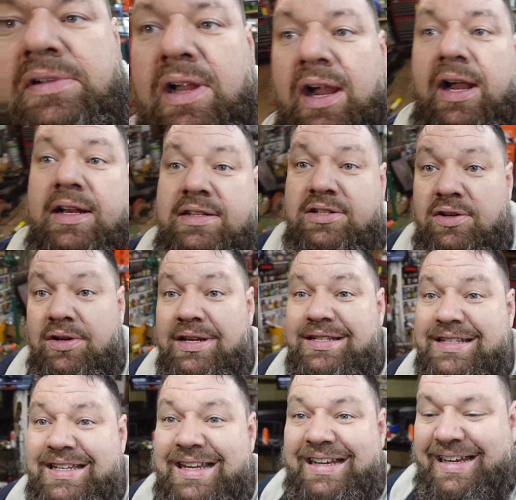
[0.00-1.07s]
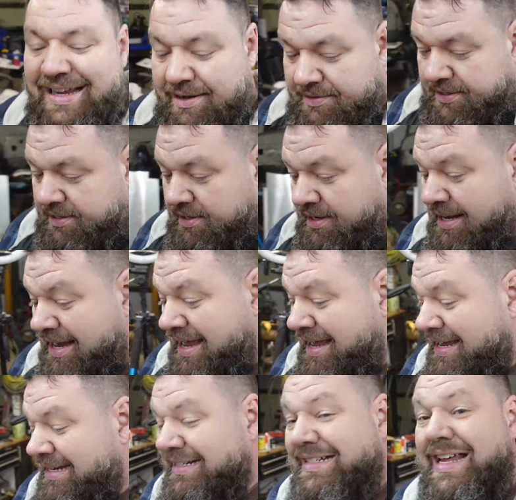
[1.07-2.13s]
All right, so let's get down here,
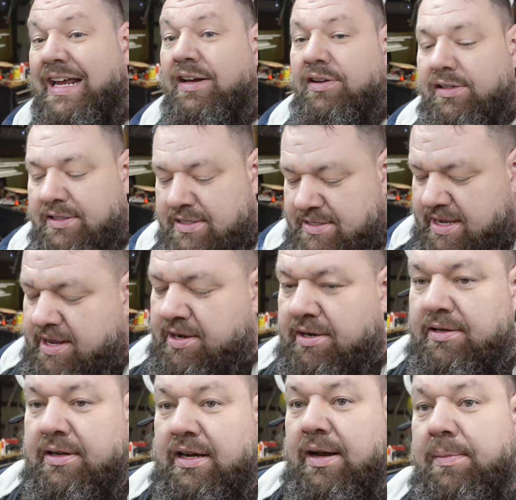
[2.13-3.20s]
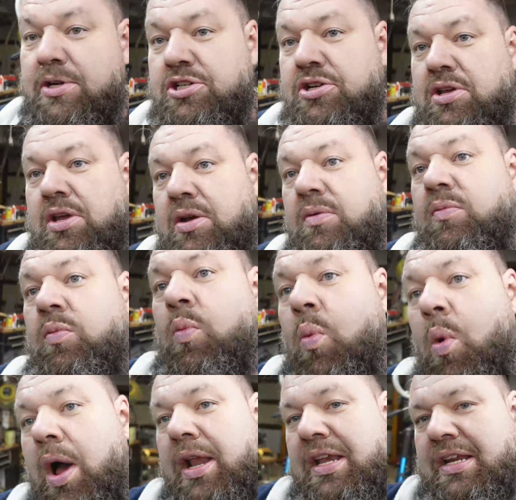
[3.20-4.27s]
take a look at this header, and I'm going to show you
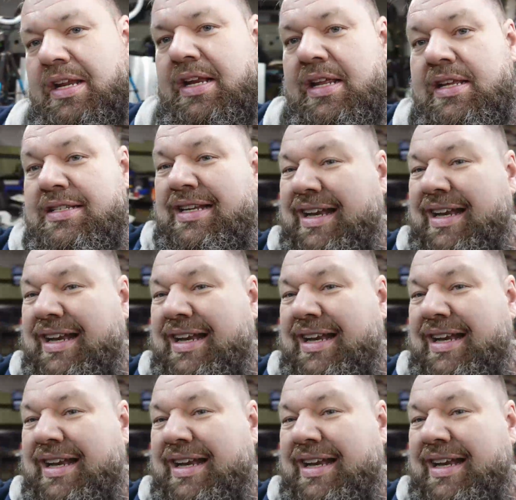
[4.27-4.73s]
what it is.